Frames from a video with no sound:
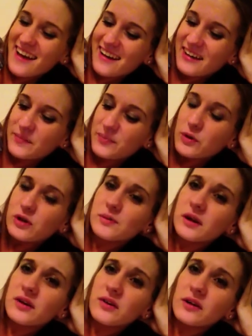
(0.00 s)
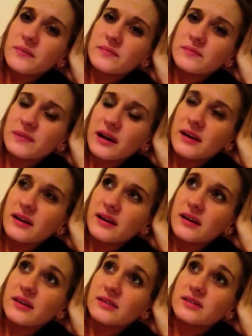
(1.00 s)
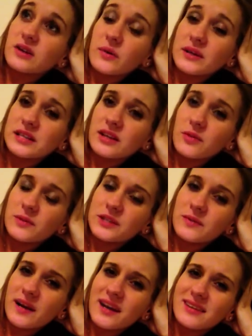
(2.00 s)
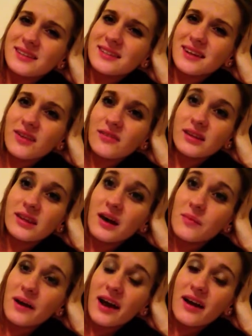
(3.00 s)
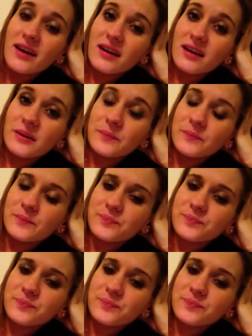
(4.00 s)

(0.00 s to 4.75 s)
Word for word: Um, the worst part of going back, uh, going to the OBGYN, it's not really that bad. Um,